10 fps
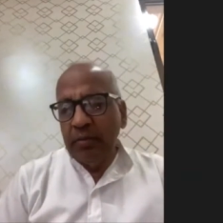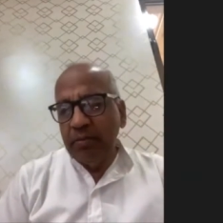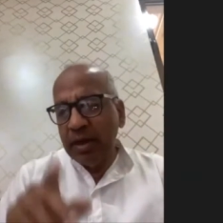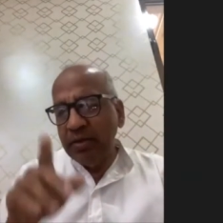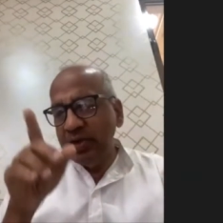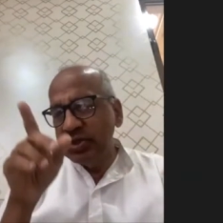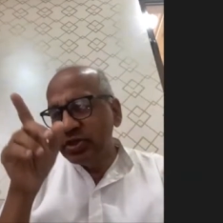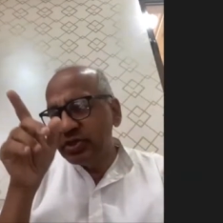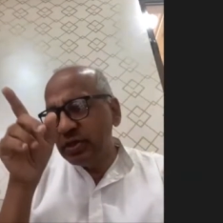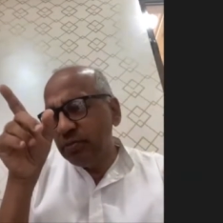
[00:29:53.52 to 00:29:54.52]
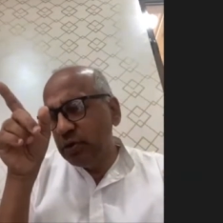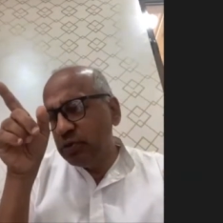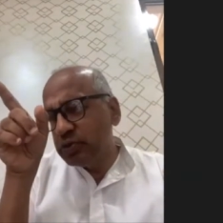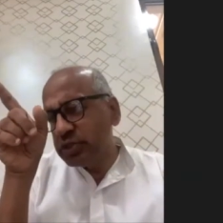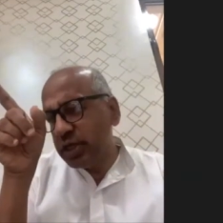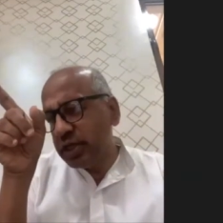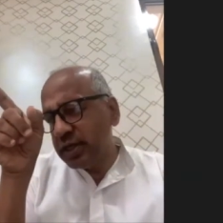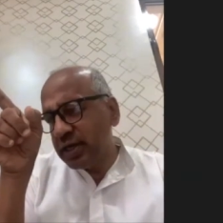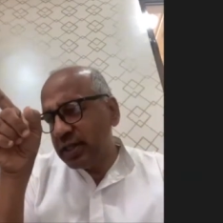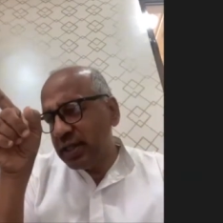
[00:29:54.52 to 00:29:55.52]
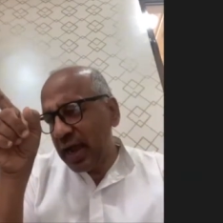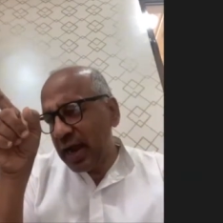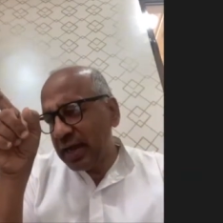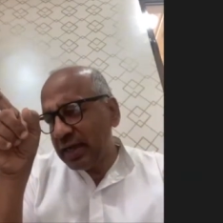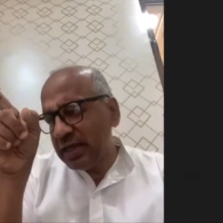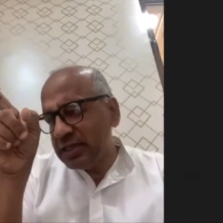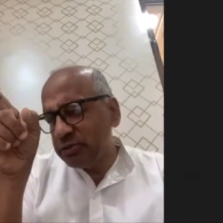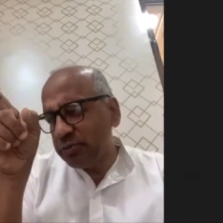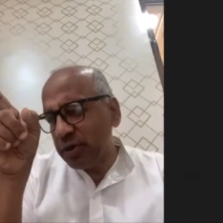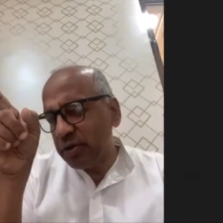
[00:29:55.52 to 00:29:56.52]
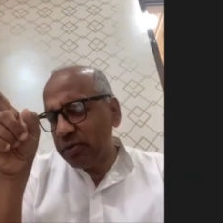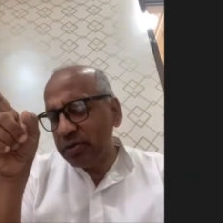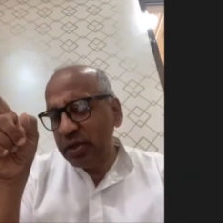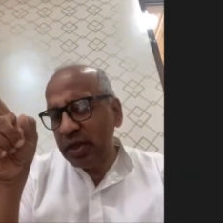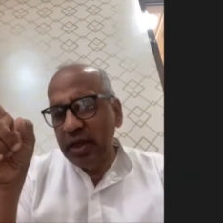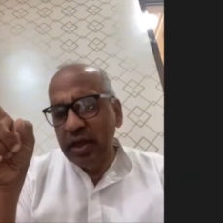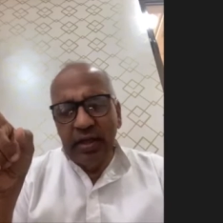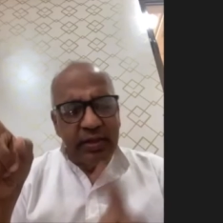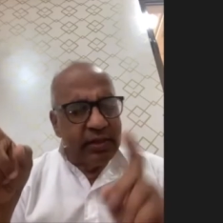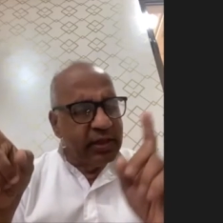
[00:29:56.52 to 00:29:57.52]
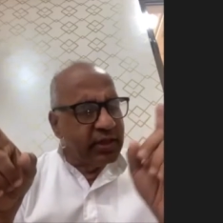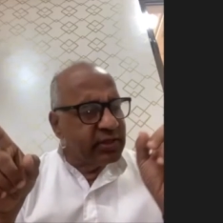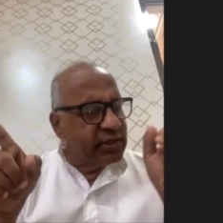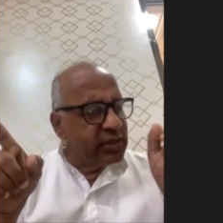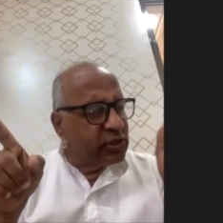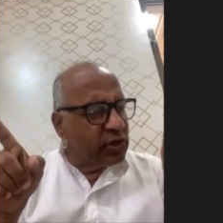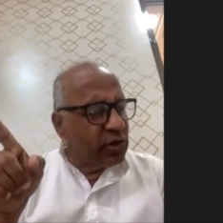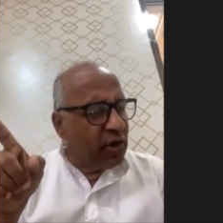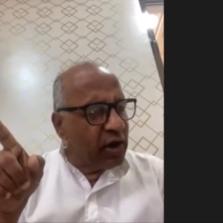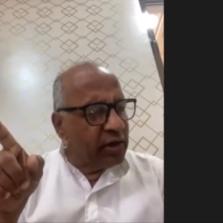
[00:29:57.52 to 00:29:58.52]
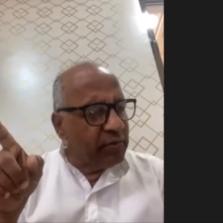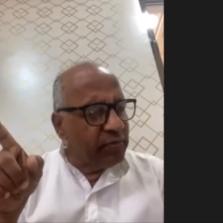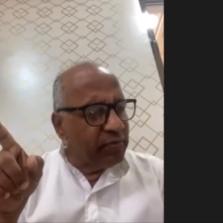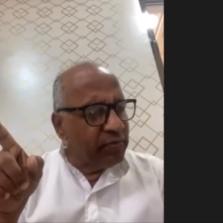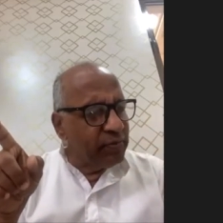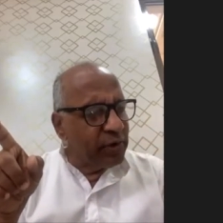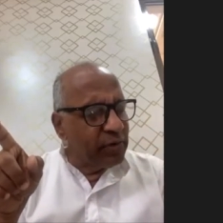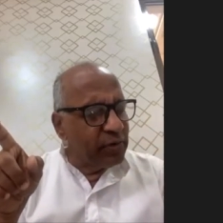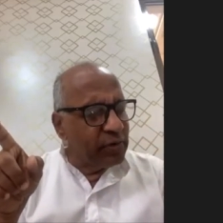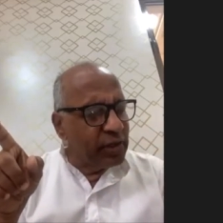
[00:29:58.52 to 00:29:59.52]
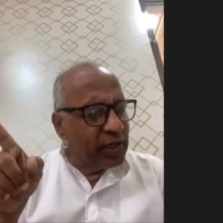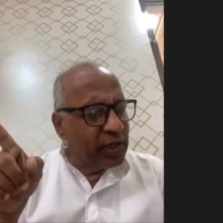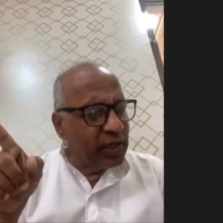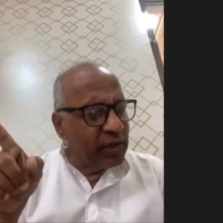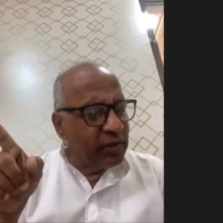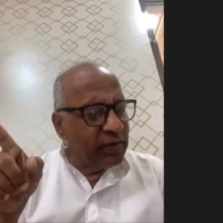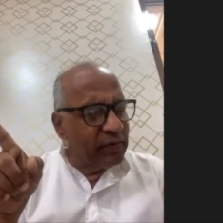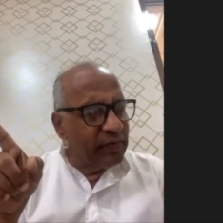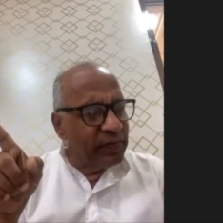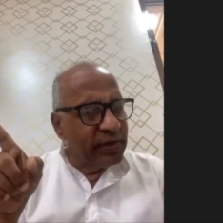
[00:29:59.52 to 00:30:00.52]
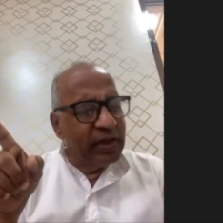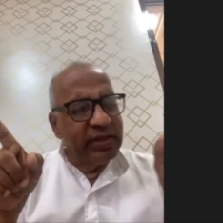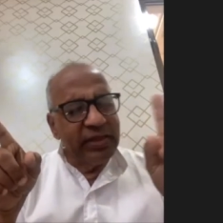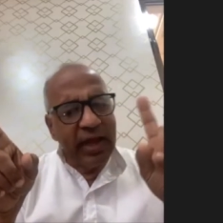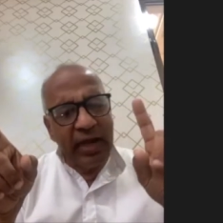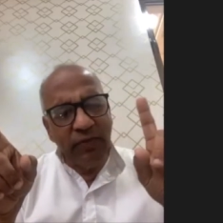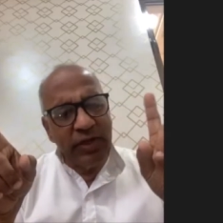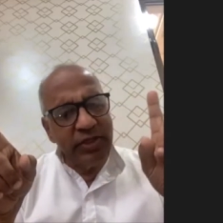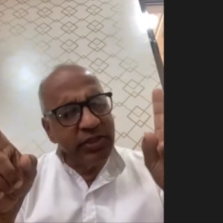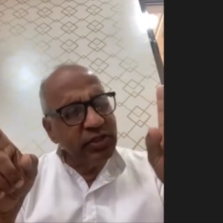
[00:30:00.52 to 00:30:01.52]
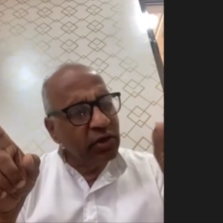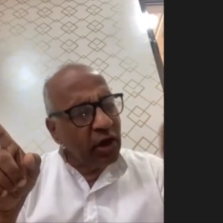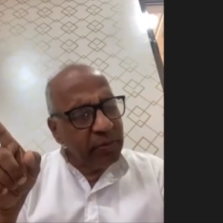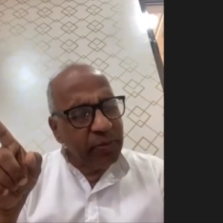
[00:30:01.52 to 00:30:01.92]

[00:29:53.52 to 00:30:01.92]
by which he is able to say that that is prakriti, this is not prakriti. That which is not